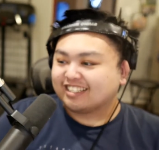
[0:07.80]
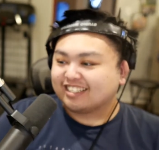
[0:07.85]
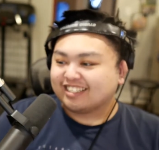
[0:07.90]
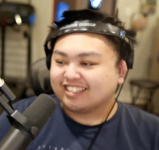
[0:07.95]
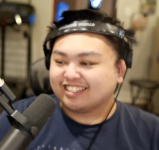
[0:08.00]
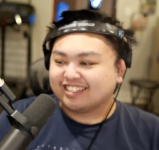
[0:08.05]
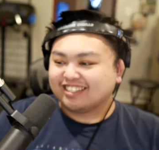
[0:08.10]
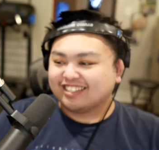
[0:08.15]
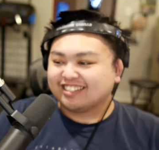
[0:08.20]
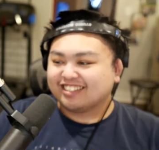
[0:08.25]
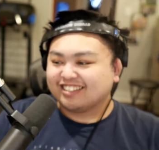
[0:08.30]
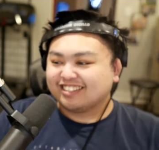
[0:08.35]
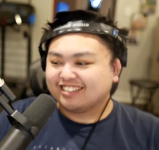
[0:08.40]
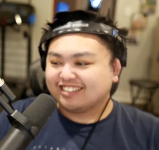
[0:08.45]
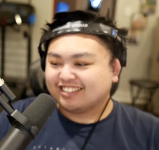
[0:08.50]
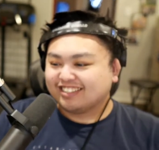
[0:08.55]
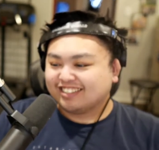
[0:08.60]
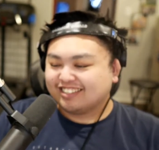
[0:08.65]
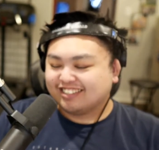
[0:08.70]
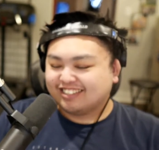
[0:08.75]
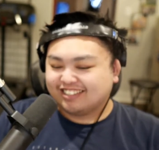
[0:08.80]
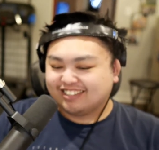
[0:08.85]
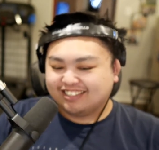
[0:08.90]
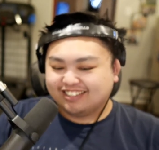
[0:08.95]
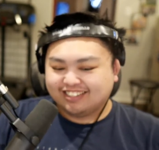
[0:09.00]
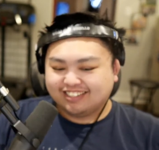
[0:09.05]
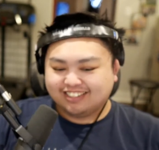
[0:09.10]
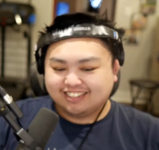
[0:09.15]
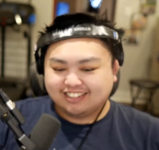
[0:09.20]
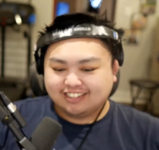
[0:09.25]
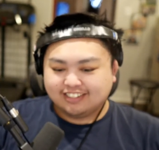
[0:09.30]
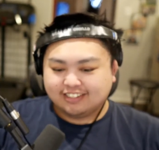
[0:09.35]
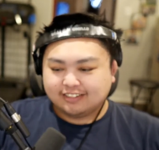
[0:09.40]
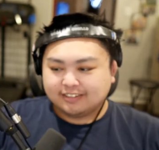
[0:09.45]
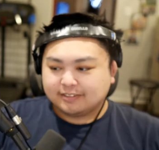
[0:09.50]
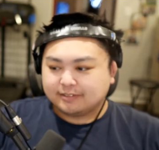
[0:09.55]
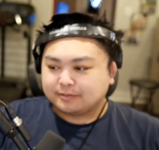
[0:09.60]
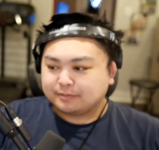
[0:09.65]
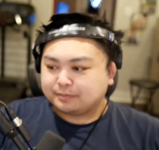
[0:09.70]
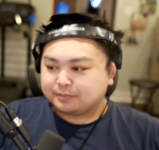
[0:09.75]

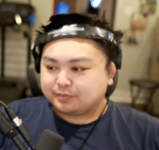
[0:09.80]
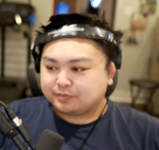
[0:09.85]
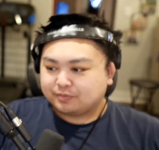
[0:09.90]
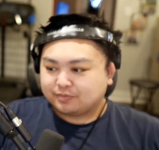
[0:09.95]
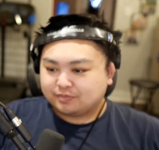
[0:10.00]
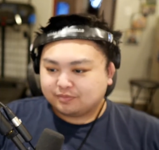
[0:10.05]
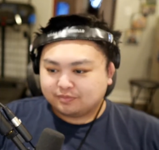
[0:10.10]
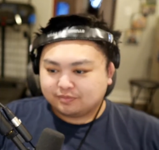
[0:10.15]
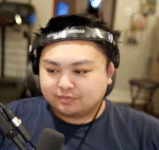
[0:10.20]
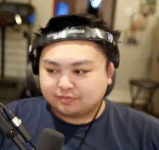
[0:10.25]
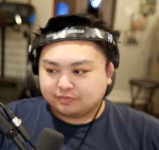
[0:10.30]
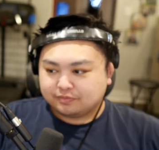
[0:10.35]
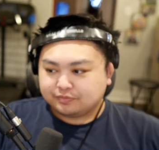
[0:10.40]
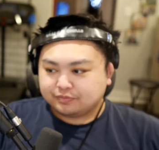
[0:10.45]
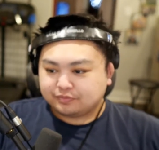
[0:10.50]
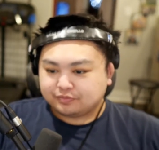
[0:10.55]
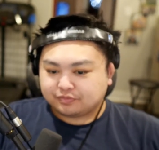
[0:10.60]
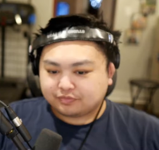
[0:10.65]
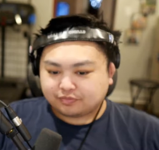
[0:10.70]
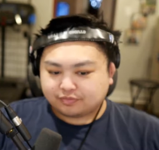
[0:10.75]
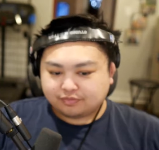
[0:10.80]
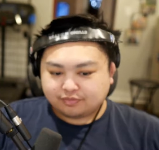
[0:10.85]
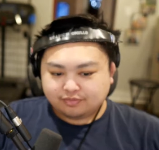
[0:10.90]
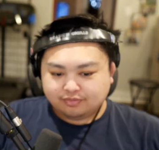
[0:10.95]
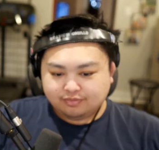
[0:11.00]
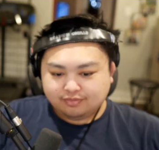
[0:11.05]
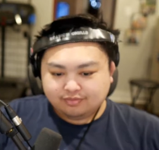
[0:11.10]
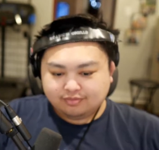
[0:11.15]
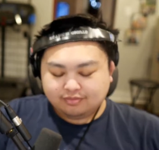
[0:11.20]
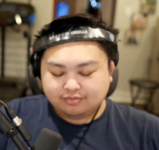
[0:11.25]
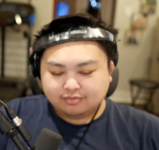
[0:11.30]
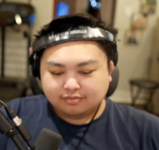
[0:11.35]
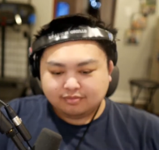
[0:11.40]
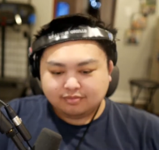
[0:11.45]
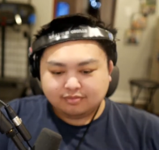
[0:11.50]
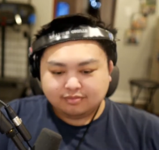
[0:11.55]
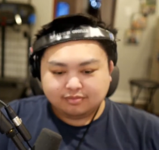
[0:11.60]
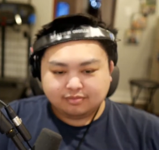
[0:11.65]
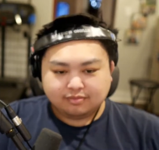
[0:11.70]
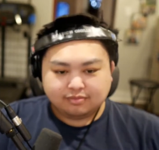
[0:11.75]

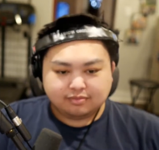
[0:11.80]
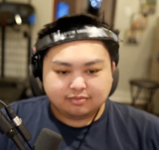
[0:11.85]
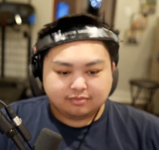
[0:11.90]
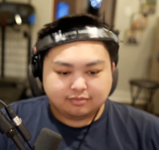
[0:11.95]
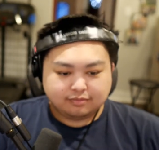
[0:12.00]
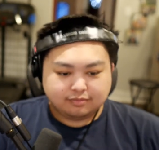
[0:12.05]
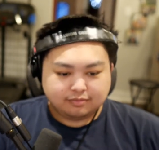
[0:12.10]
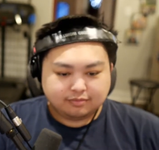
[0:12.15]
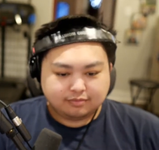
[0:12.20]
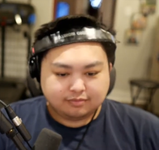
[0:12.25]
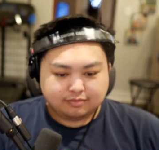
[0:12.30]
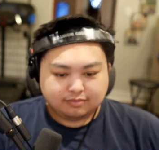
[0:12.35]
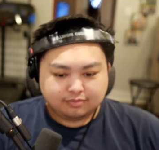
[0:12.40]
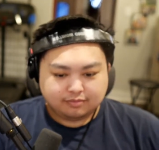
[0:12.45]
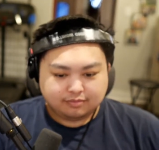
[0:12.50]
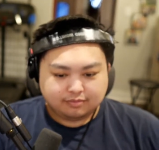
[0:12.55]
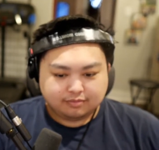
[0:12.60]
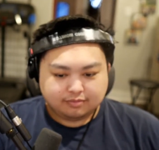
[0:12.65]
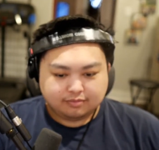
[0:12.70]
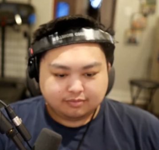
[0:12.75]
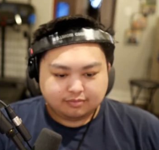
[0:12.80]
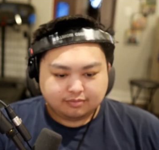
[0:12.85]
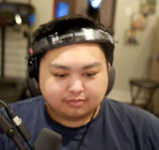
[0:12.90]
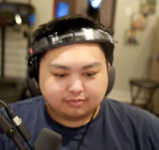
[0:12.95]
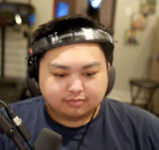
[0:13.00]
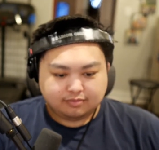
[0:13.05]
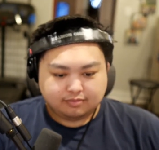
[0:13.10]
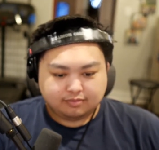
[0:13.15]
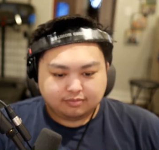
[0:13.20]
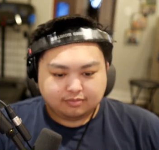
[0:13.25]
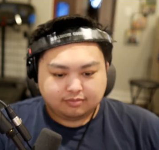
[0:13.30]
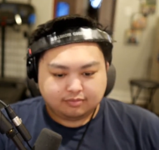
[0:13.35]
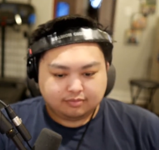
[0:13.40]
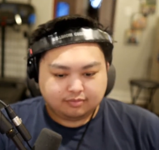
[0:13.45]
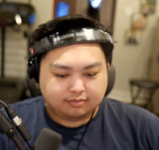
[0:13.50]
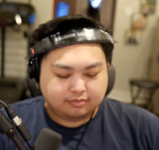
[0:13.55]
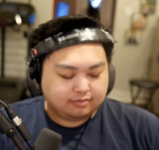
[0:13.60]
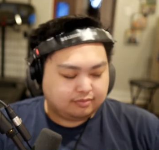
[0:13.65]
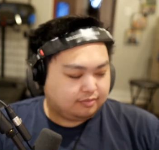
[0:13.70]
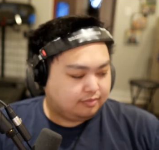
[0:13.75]

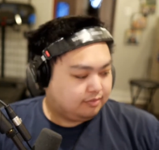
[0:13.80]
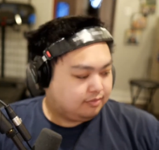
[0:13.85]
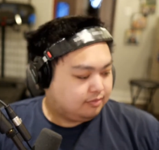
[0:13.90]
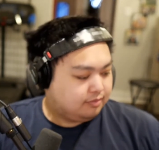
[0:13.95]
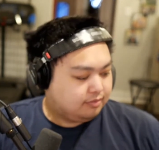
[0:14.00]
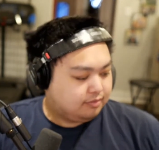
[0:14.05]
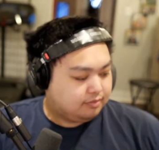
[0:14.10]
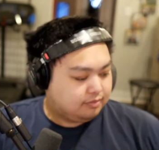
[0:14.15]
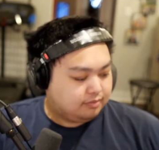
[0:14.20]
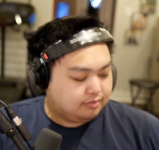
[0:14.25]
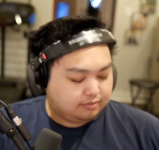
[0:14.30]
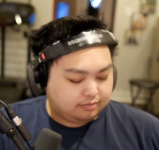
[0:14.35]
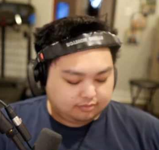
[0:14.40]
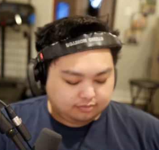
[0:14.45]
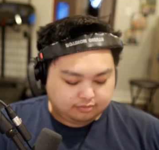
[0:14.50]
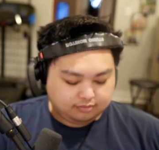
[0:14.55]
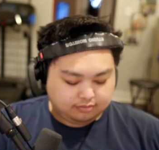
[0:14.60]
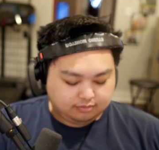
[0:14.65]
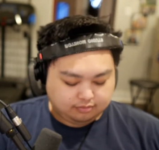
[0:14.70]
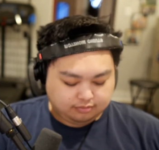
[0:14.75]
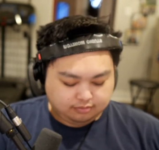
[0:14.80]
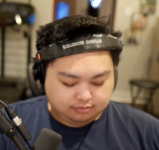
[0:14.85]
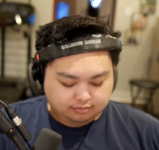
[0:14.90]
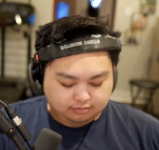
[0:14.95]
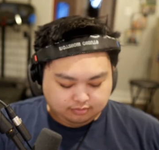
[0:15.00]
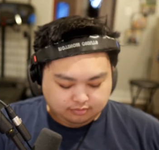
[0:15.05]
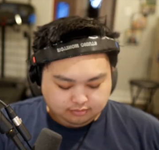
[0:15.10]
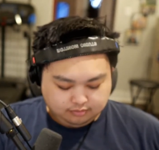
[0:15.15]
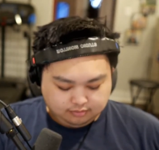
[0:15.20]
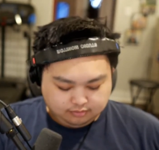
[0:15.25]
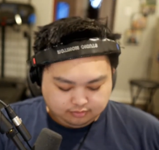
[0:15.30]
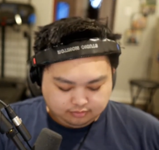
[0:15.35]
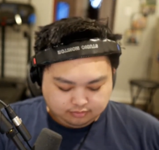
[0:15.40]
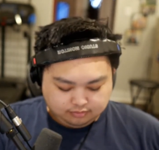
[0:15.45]
(silence)